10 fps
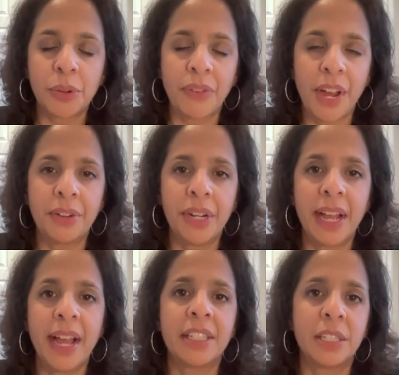refinery
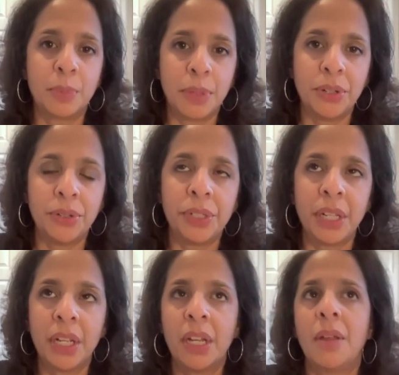has
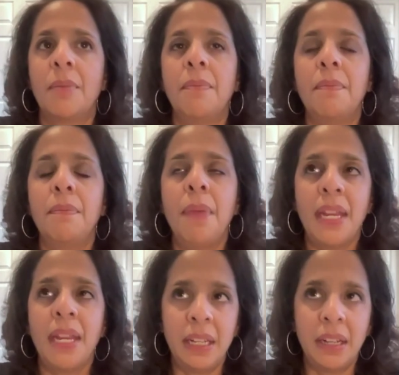spewed
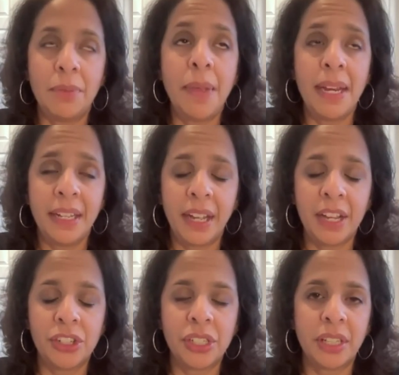many on many
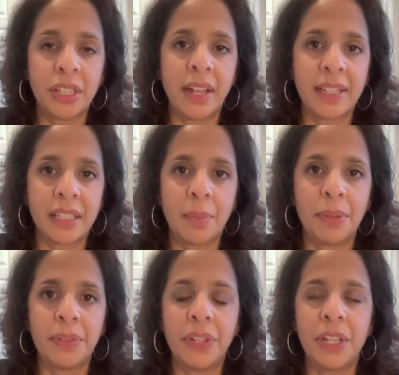occasions in the last
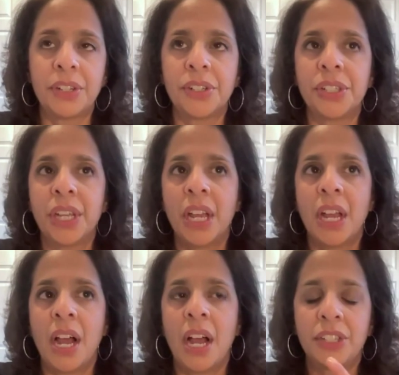couple of years
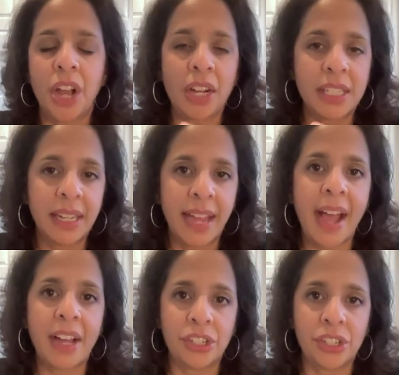uh, toxic
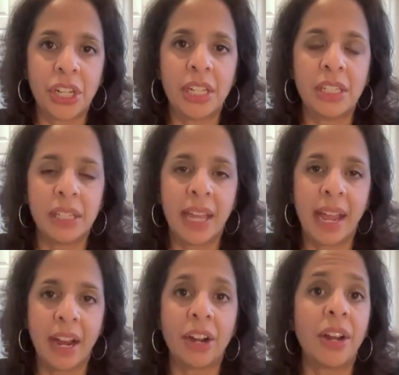ash into the
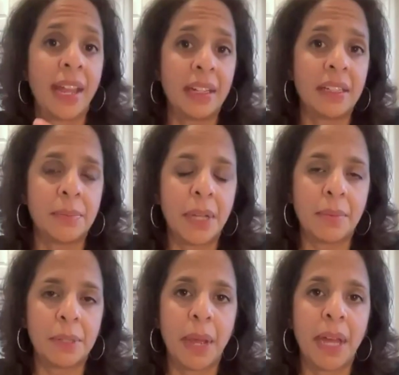air and
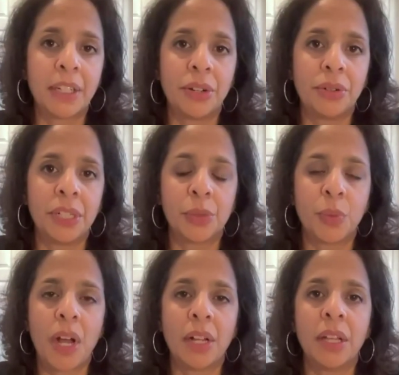sometimes pet coke as
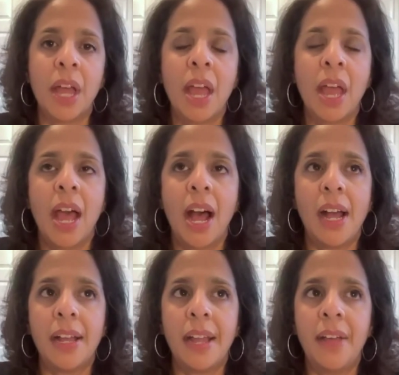well uh,
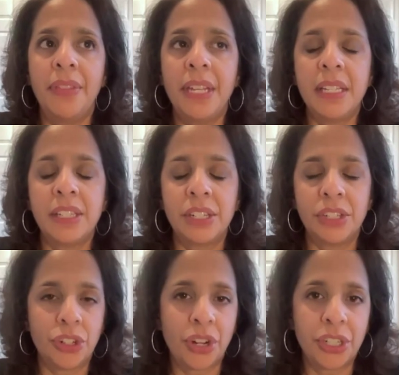and these
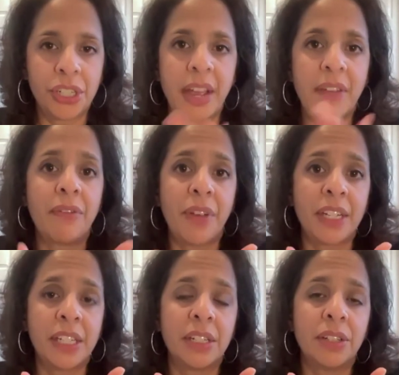discharges have
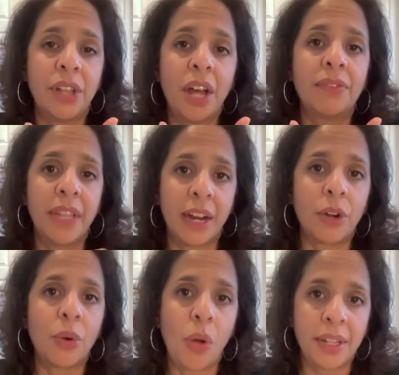affected a lot of the
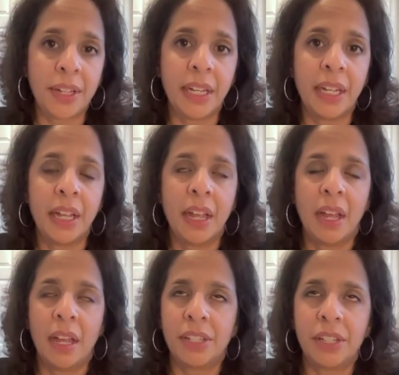air quality
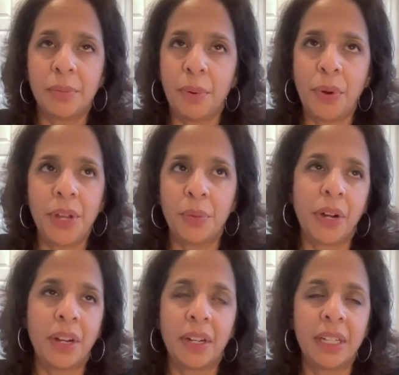uh, to the point
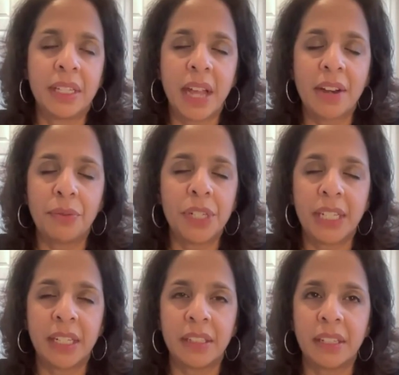where it's kind of
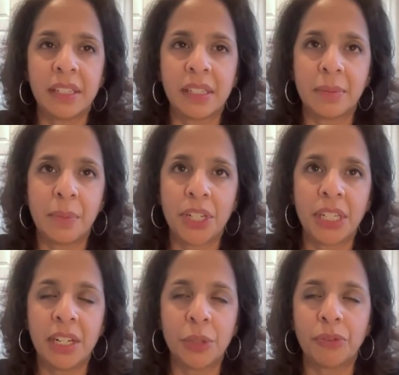ridiculous the
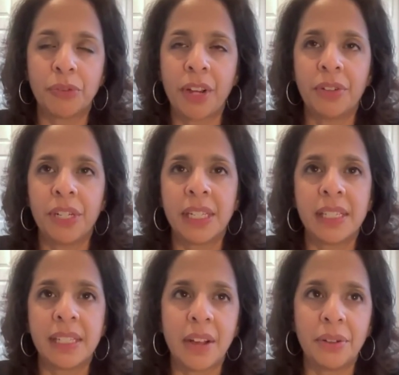martinez refinery
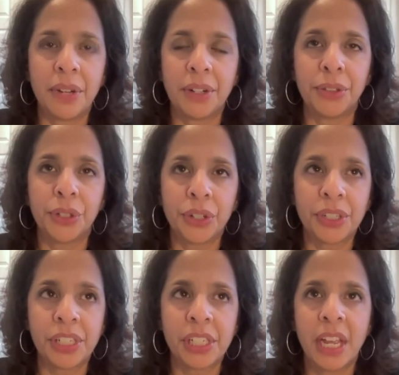sends out an
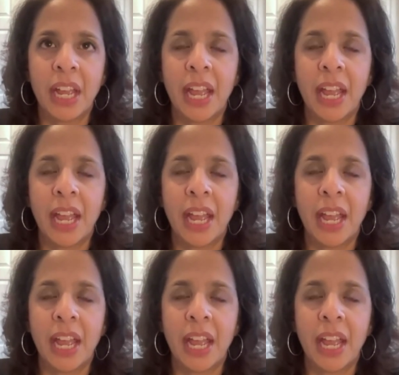alert